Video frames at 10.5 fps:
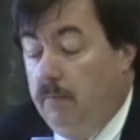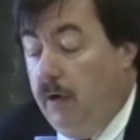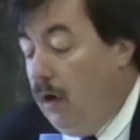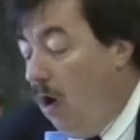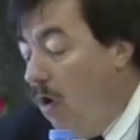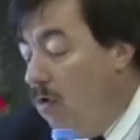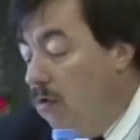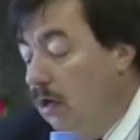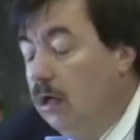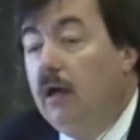but
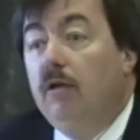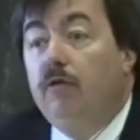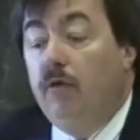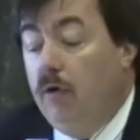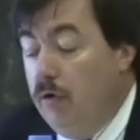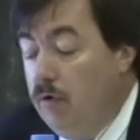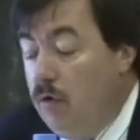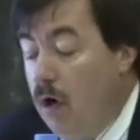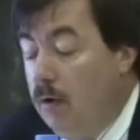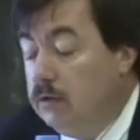only
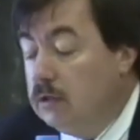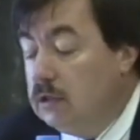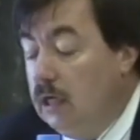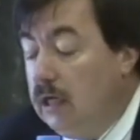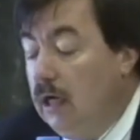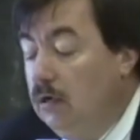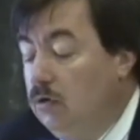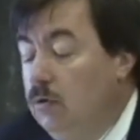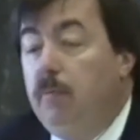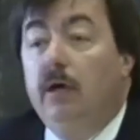through seeking
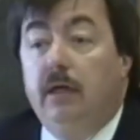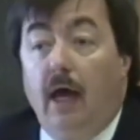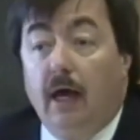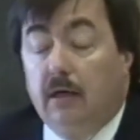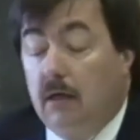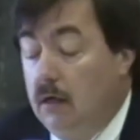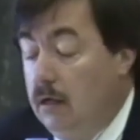to protect